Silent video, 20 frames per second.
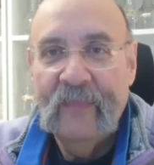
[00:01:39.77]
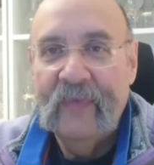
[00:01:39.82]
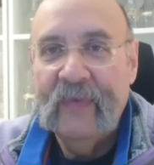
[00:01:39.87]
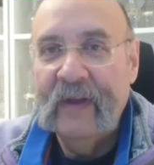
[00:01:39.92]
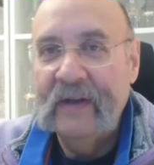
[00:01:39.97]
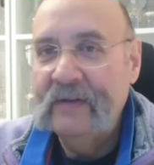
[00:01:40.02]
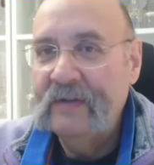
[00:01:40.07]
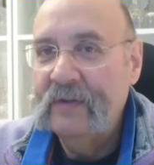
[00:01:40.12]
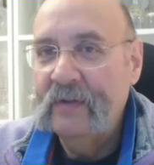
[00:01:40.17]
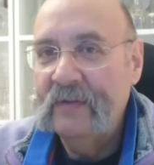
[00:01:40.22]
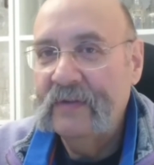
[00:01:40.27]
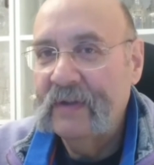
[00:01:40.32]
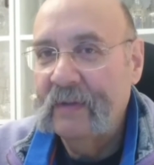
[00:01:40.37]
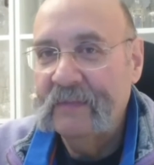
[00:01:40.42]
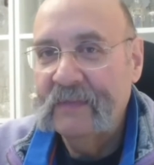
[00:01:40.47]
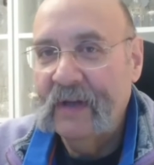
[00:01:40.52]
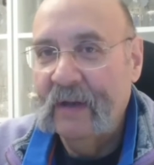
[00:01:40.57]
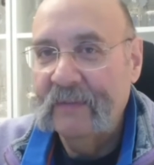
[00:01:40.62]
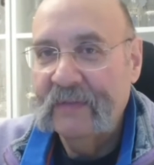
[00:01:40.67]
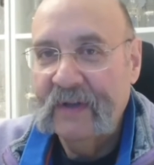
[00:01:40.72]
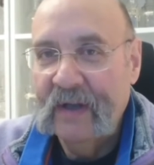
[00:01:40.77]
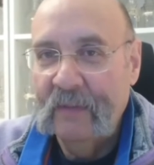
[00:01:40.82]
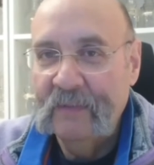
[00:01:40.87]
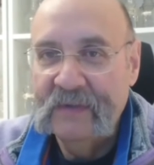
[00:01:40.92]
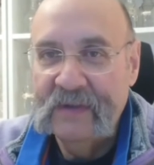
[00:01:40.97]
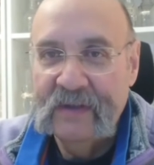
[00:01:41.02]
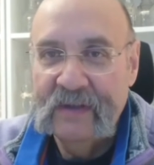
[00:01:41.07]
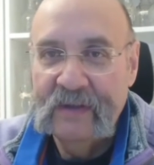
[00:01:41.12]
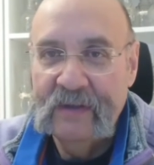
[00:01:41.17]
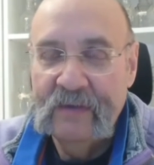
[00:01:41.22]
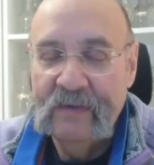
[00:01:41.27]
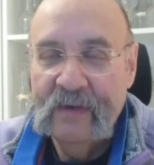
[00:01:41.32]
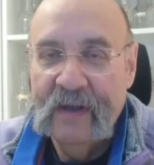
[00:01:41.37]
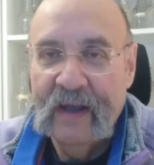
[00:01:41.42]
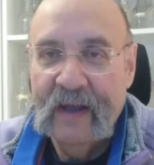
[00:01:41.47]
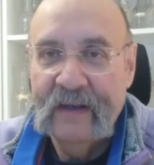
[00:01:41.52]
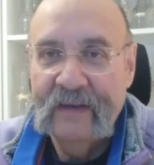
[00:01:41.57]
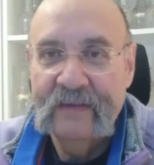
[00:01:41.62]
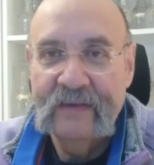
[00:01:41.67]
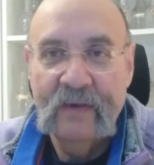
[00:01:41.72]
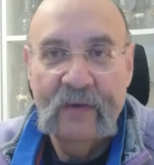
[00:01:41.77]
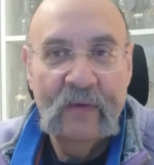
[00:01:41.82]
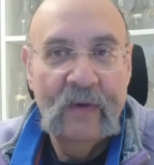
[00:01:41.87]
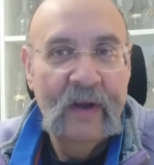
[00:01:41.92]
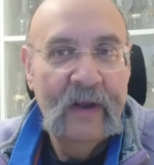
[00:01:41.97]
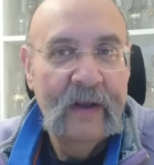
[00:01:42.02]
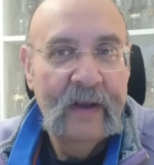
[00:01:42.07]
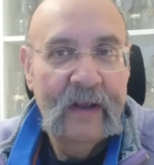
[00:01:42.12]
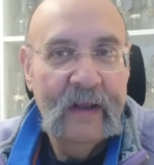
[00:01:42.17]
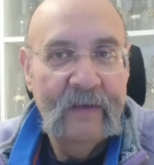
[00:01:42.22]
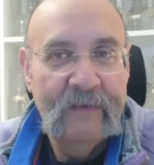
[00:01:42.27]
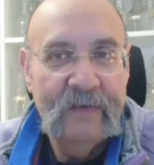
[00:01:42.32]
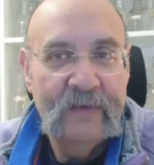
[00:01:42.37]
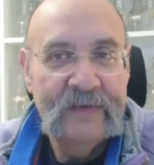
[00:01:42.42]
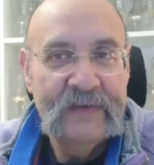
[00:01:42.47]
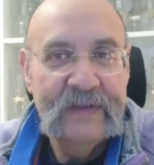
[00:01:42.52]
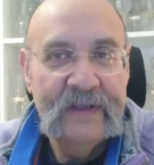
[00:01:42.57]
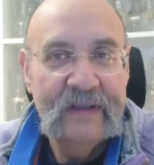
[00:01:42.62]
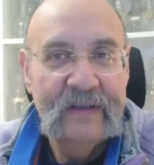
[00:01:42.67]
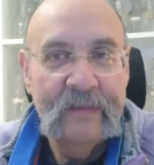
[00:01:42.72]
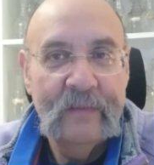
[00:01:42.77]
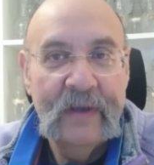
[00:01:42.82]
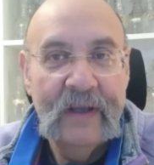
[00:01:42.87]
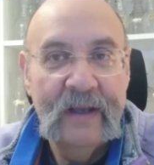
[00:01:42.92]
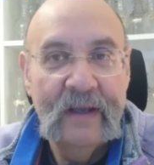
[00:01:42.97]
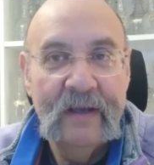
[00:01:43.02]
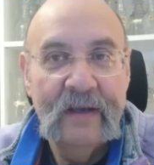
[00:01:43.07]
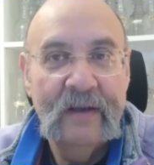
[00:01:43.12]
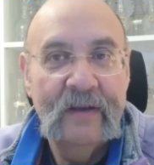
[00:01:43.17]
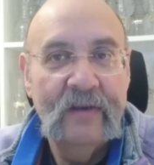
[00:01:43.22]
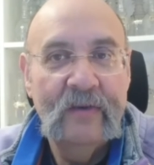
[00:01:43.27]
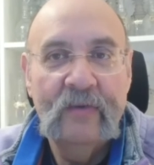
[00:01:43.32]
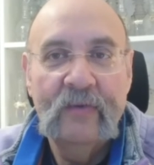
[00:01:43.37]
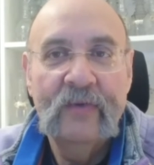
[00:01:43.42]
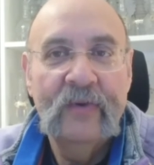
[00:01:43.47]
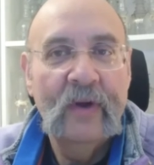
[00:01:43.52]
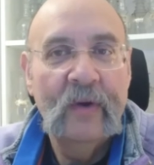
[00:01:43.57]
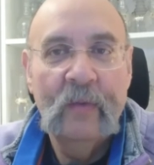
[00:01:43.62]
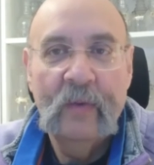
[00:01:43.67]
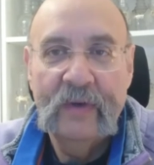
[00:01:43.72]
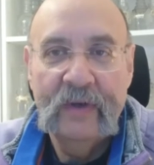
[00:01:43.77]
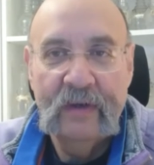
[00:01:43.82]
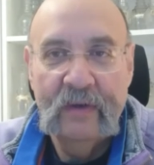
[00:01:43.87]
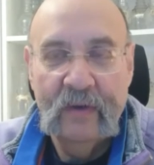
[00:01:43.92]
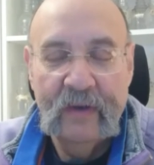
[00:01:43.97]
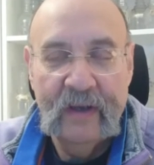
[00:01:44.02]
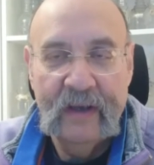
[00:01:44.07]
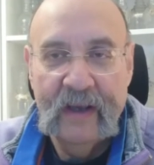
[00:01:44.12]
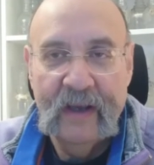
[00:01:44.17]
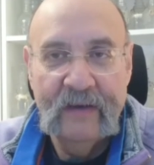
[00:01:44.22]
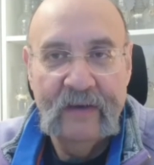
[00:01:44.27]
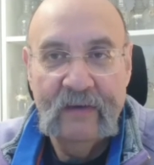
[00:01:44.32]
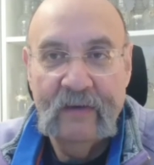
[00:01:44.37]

They do sometimes come to the UK. So if you see them here, you'll know what you're looking at.